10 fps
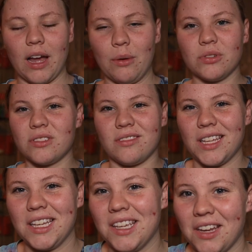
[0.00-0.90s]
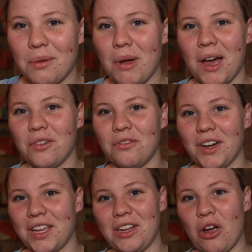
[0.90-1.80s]
I wasn't thinking about
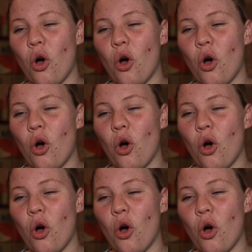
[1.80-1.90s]
fucking